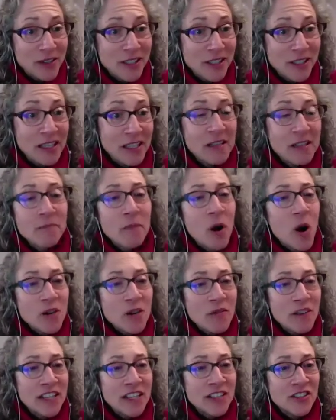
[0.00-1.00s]
And part of
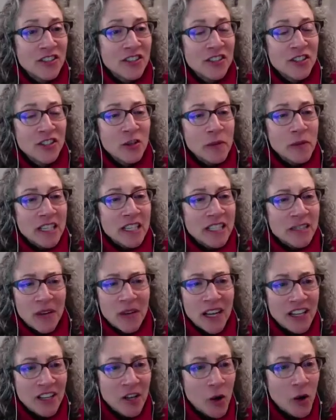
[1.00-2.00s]
it is just too, because when I
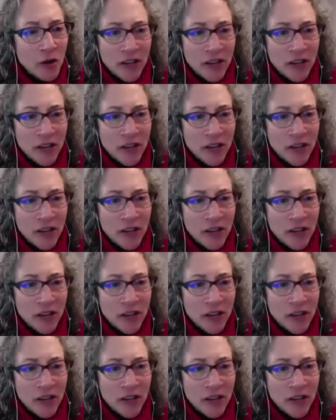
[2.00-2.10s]
go in